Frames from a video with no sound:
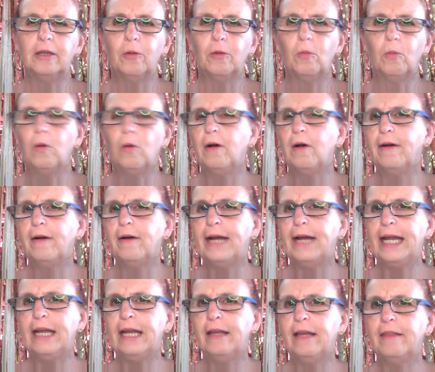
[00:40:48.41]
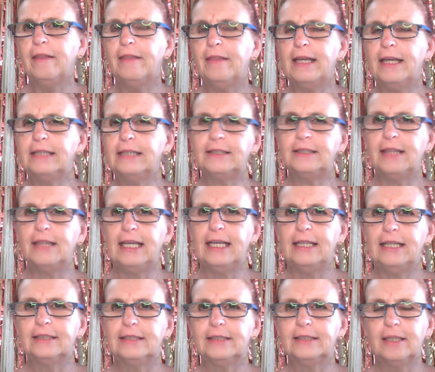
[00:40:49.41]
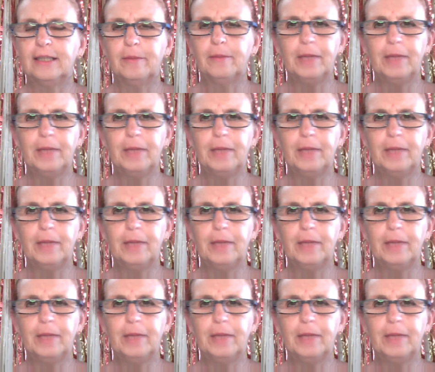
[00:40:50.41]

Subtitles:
why there's this.